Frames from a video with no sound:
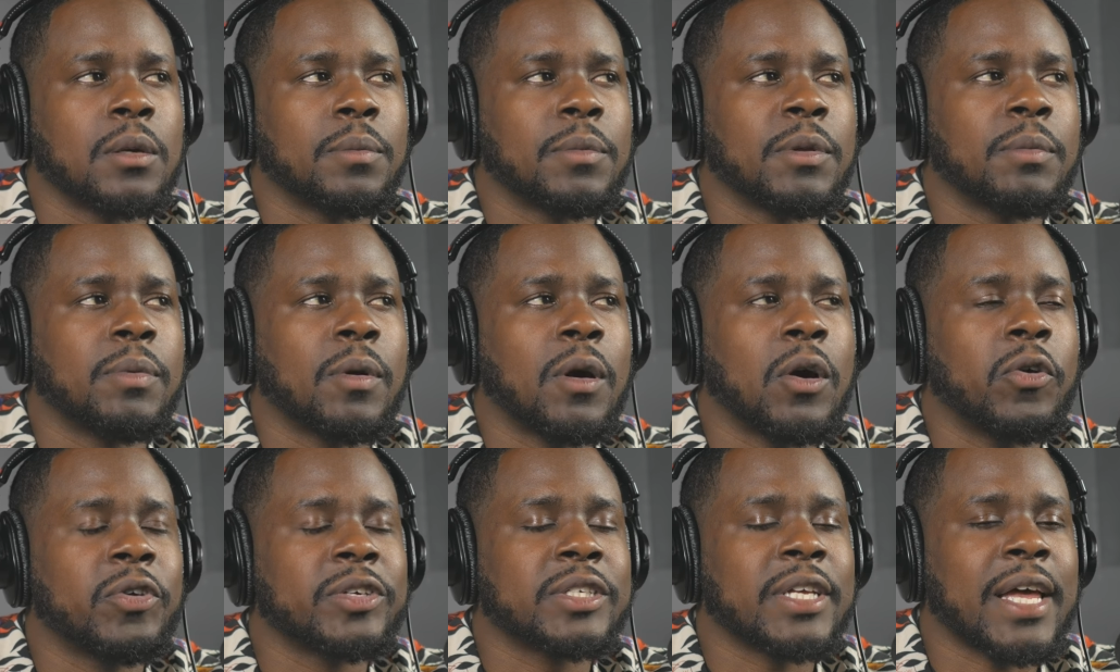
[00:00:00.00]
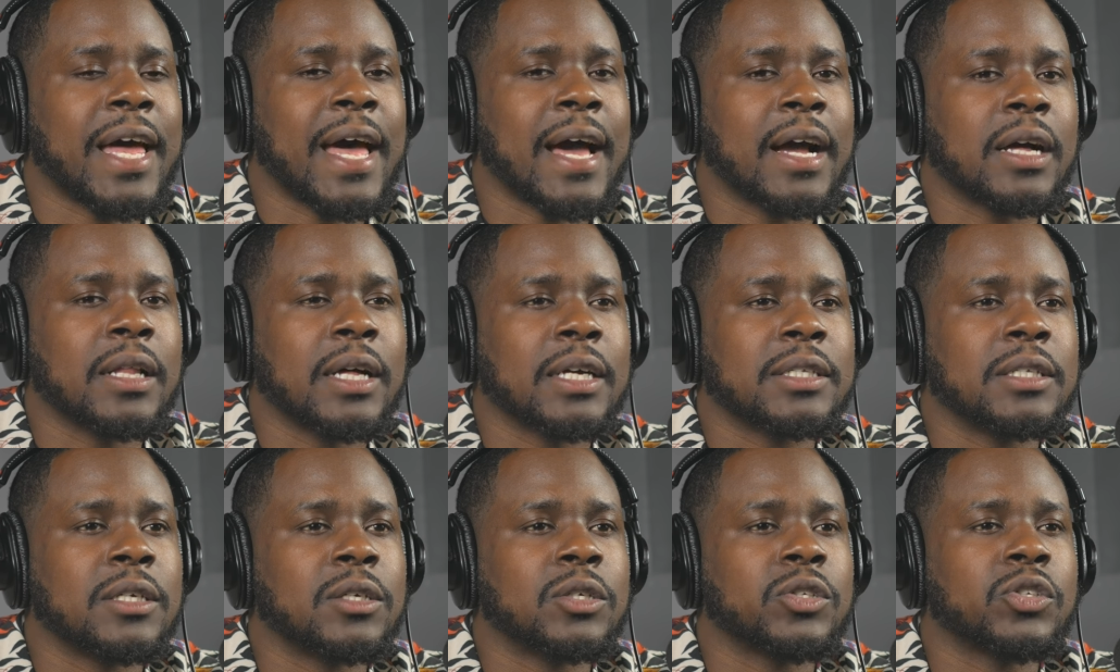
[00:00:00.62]
people always act
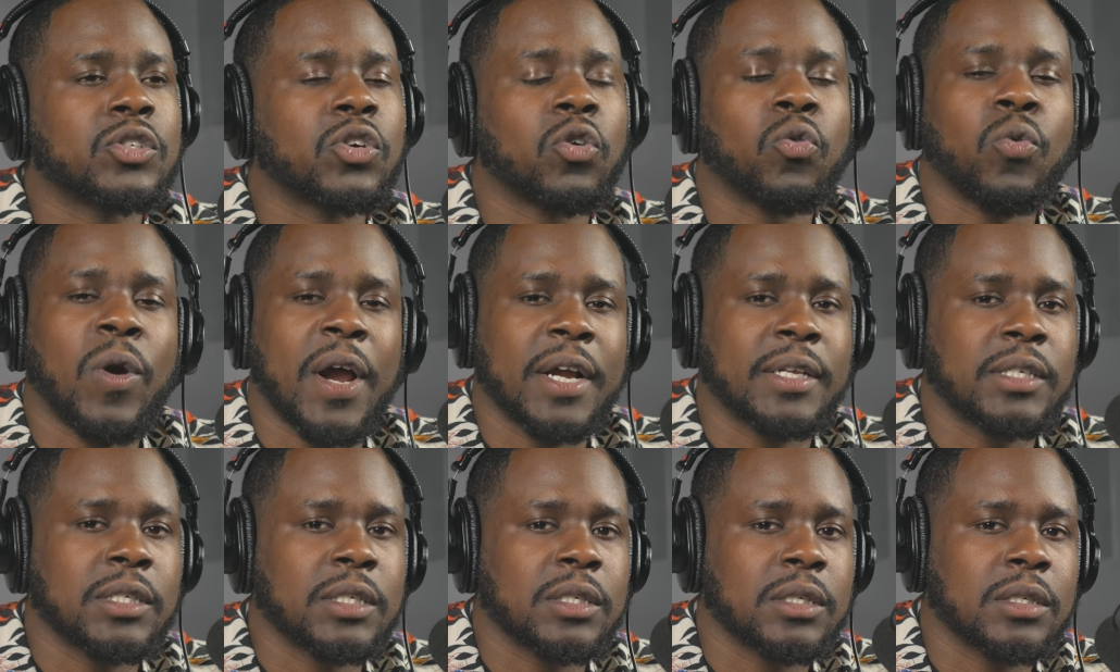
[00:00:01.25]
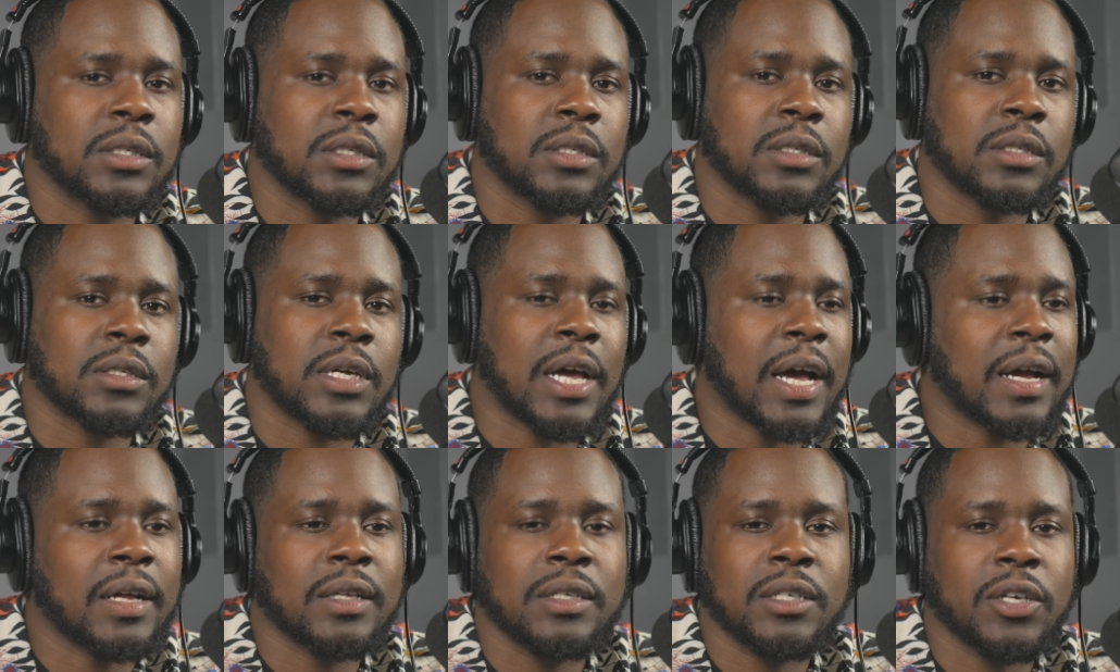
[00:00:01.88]
like they're so righteous.
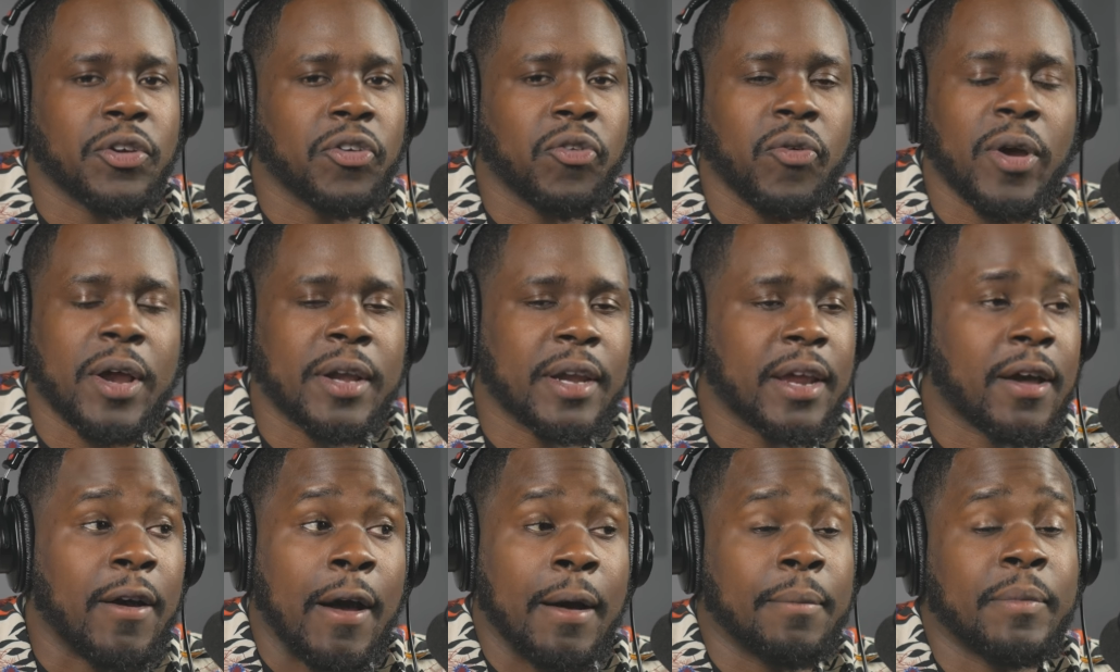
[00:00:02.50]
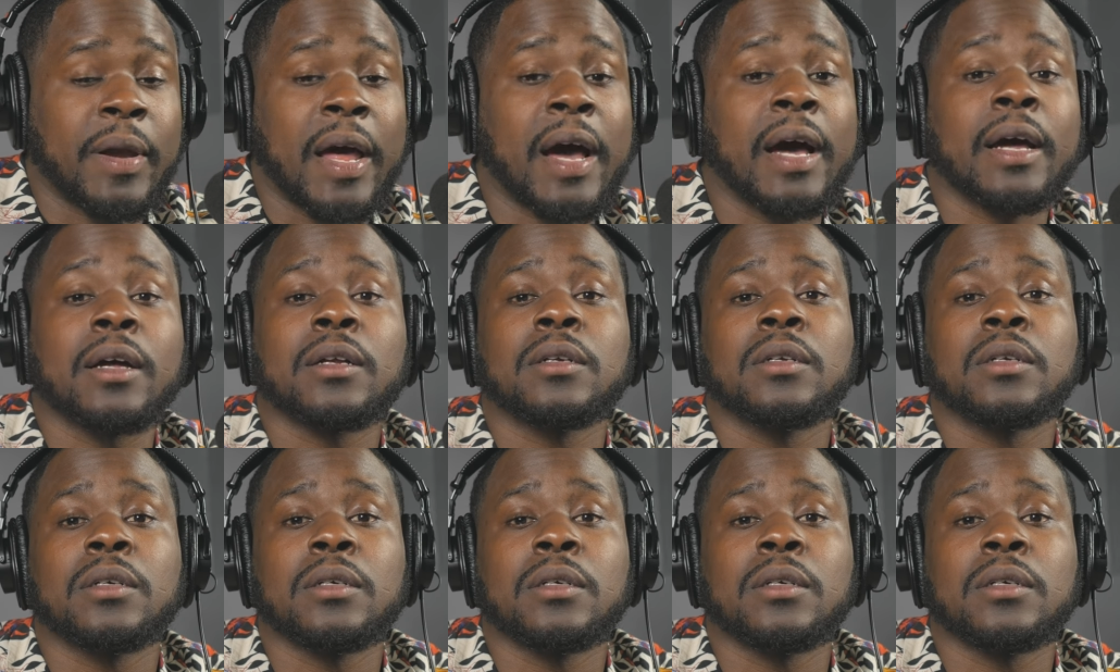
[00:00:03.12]
I can tell you right now, I'm not.